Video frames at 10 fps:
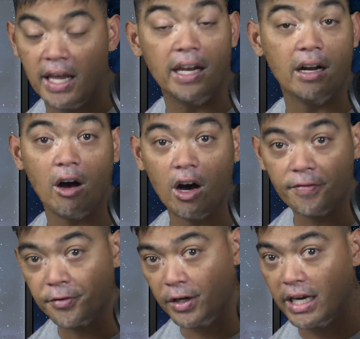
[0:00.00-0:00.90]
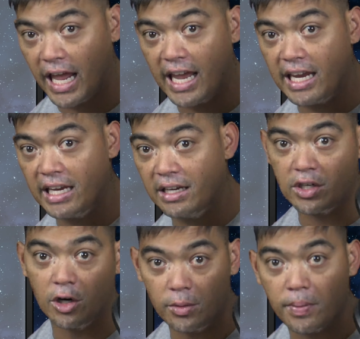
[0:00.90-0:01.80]
and offering a
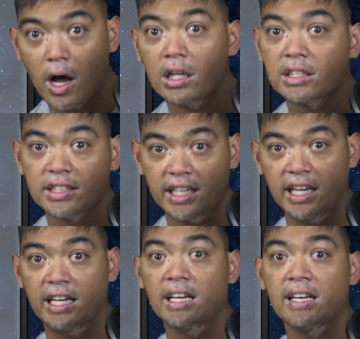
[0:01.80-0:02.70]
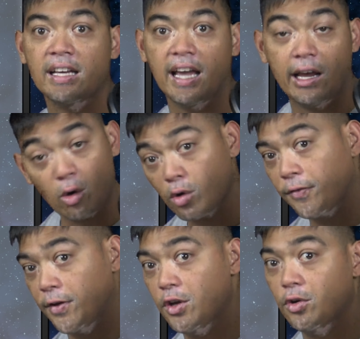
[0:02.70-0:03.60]
return policy in order
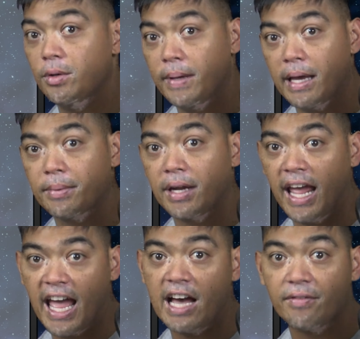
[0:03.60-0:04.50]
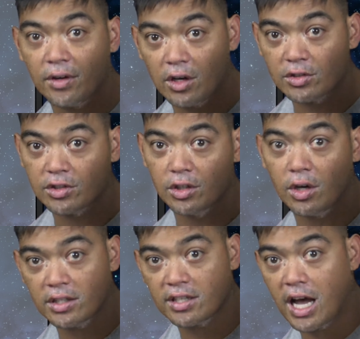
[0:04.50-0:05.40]
for you to be able to have
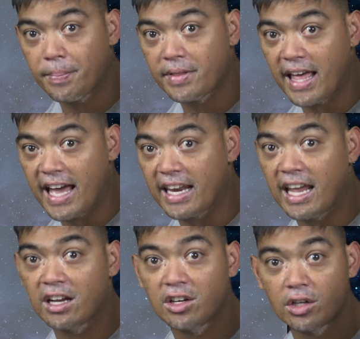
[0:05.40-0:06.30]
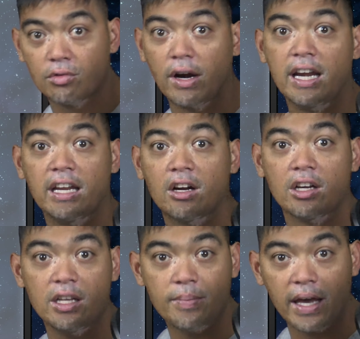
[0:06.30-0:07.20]
also on top of that a good rating
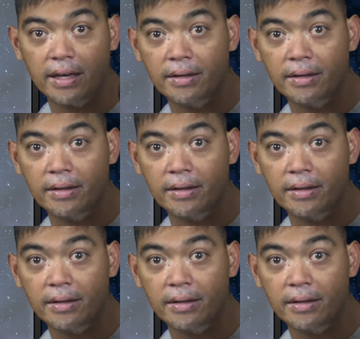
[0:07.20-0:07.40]
on eBay.